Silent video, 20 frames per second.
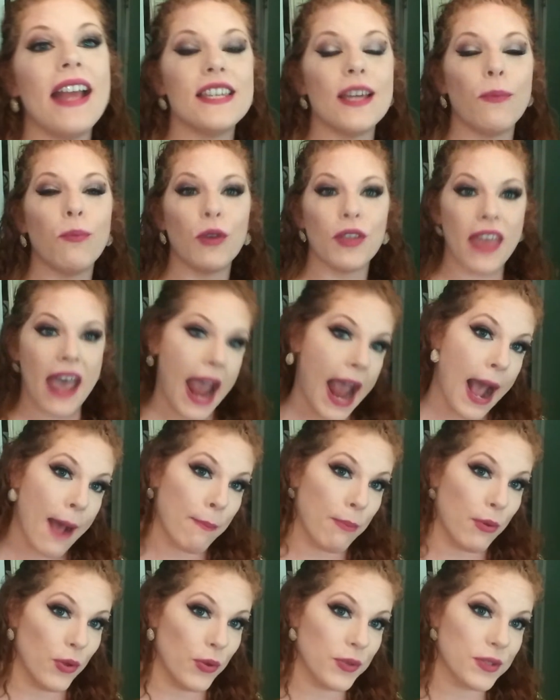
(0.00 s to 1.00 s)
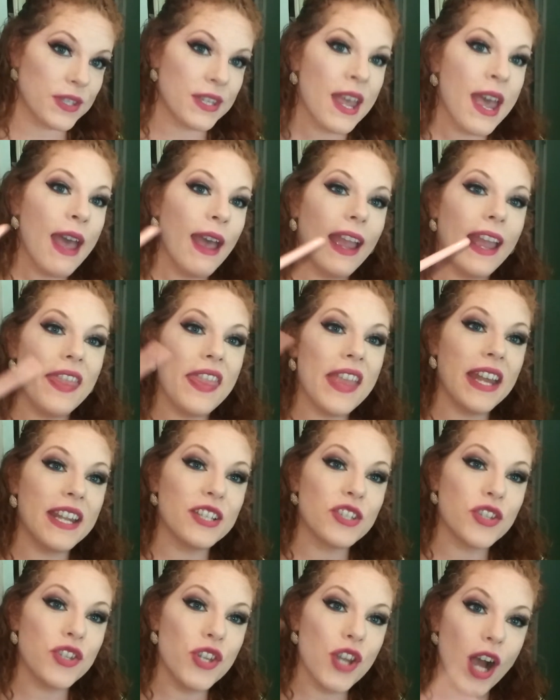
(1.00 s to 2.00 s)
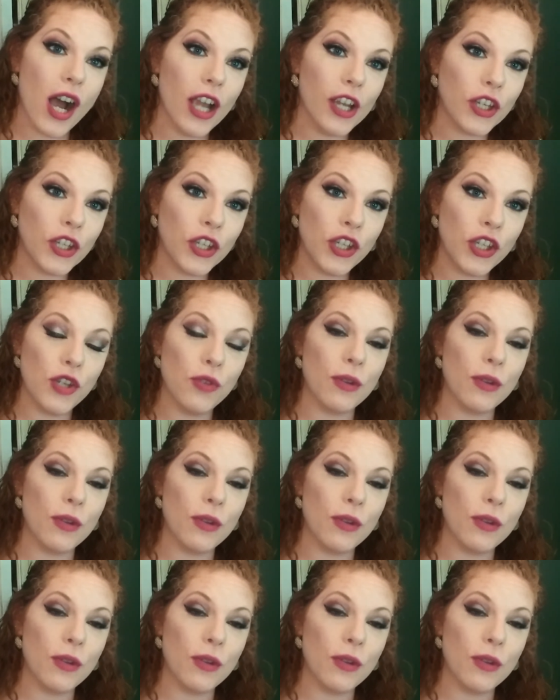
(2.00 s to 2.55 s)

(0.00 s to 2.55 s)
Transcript: end up with apples, and that is not cute.